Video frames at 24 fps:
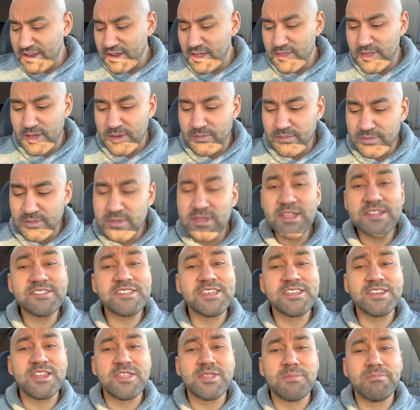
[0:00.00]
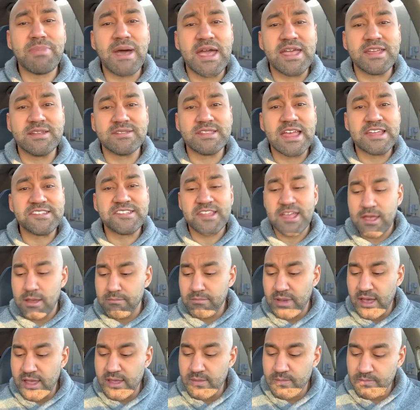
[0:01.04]
another bite, that
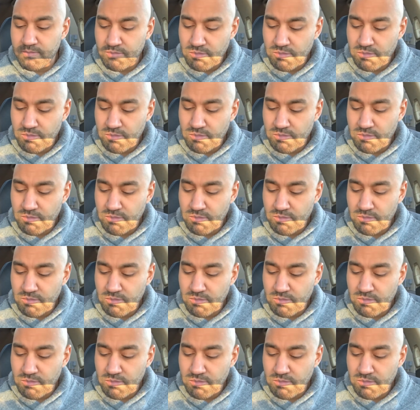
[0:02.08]
second bite.